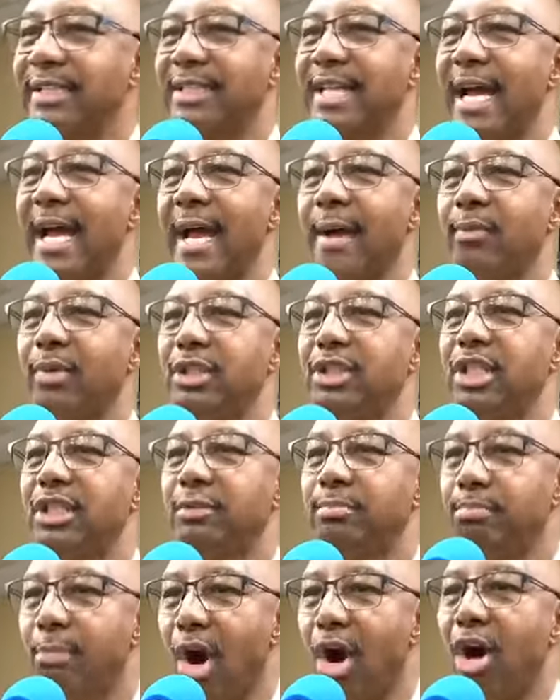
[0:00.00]
time. We're just
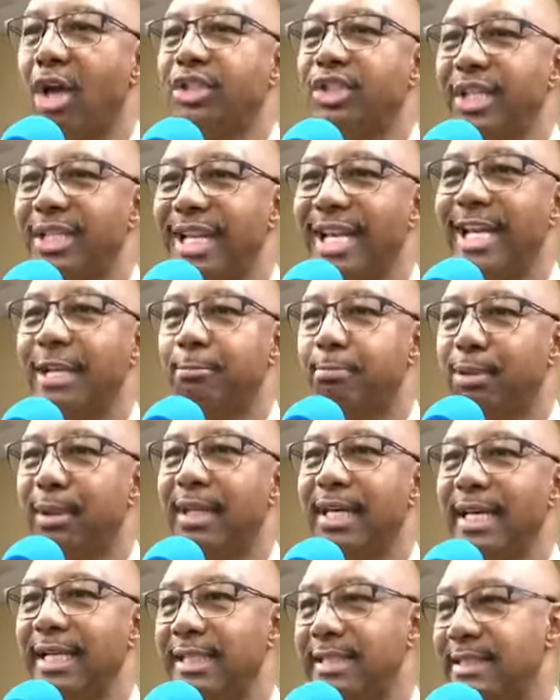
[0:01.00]
marching in
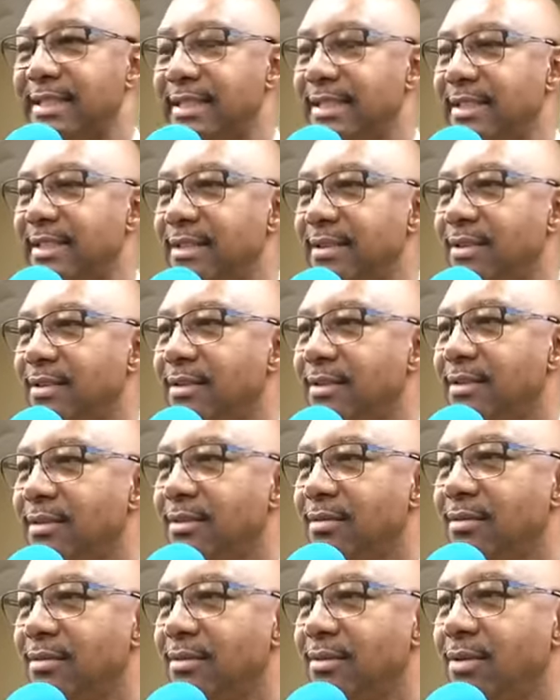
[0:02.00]
place
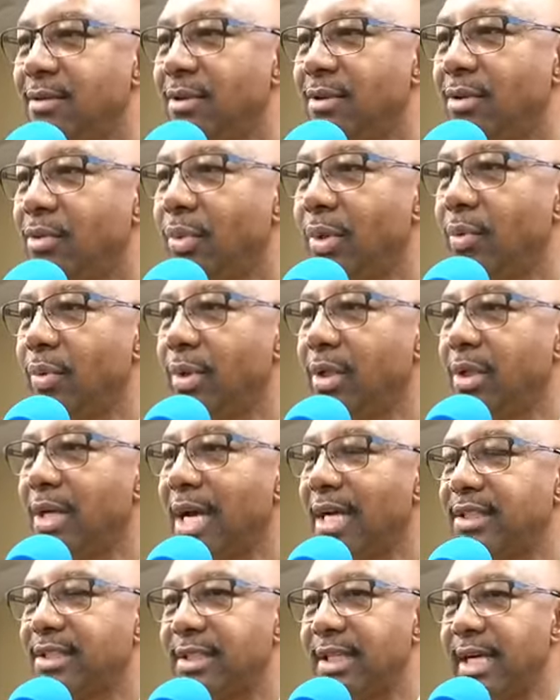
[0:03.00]
when we're
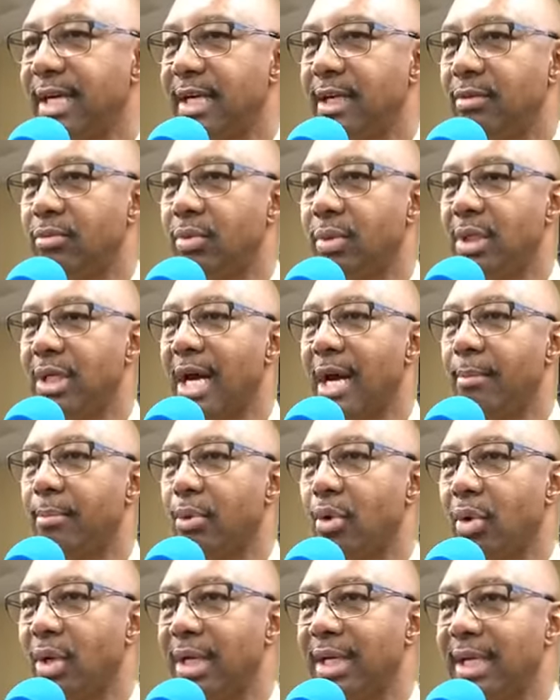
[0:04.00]
not saved. We're not
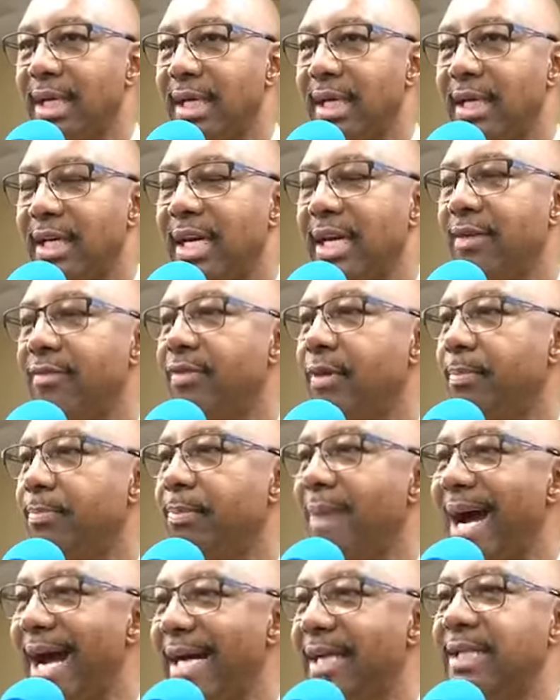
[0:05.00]
born again.
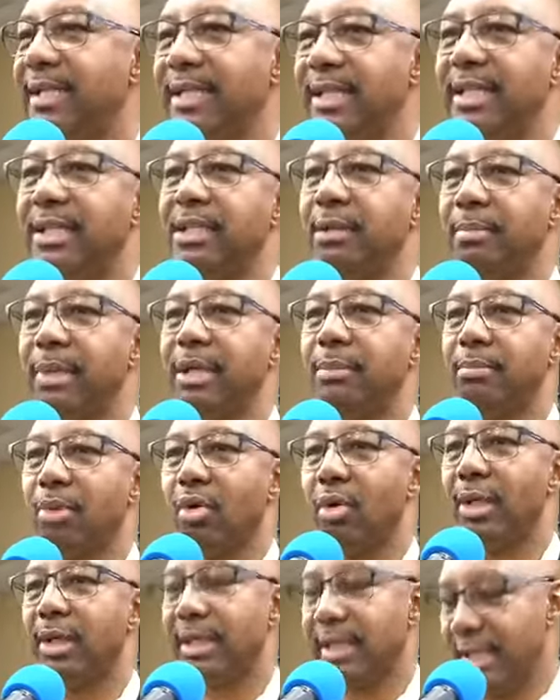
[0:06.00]
Everybody need to be
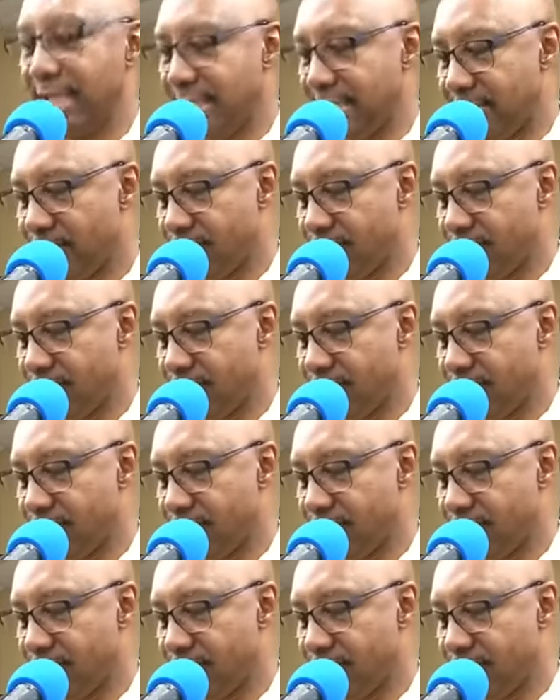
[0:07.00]
born again.